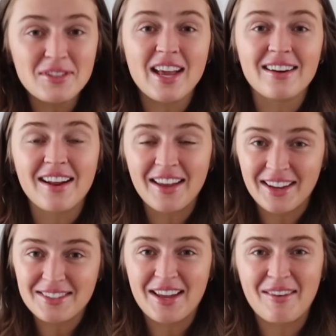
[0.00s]
Dan and I
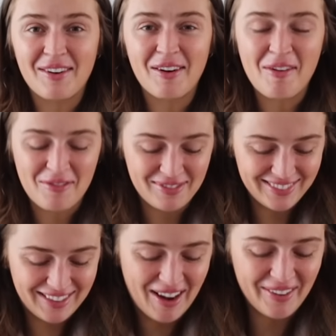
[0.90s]
get to have our own
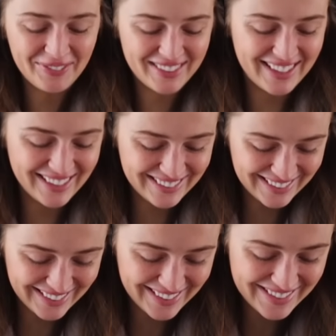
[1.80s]

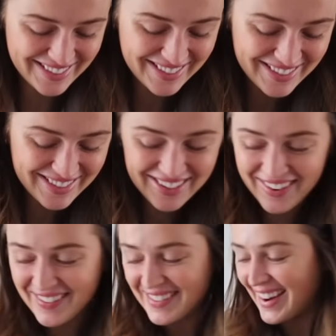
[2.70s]
competition. This is so
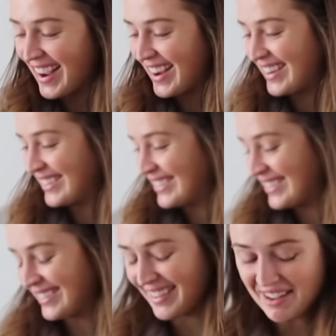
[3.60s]

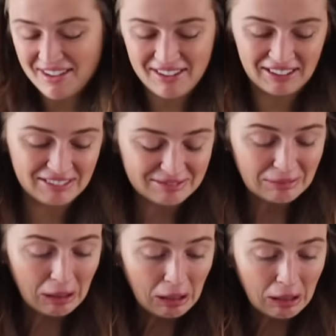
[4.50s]
nice. Oh.
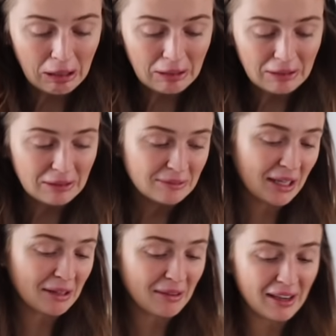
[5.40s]

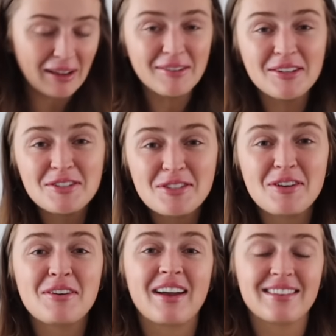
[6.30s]
Anyway, I want to show
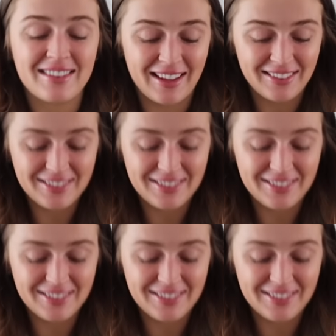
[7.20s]
you guys that.